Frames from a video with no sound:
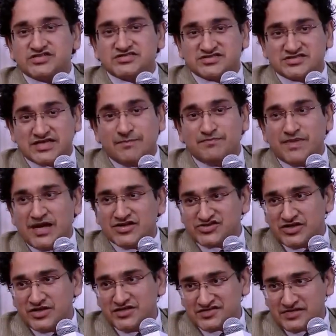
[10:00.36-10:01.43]

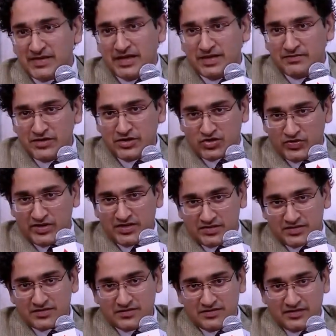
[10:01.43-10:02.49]
subnationalism element to it,
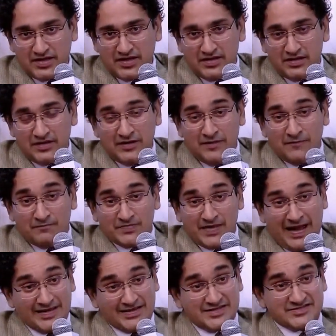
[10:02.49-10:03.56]
right?
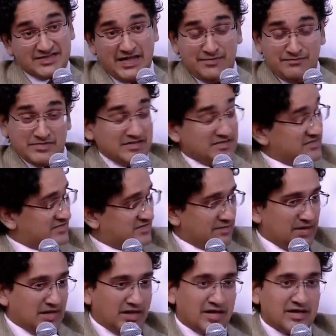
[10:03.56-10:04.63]
At the
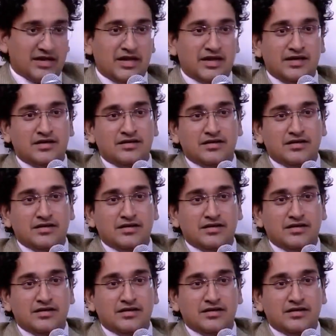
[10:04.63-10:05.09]
similar in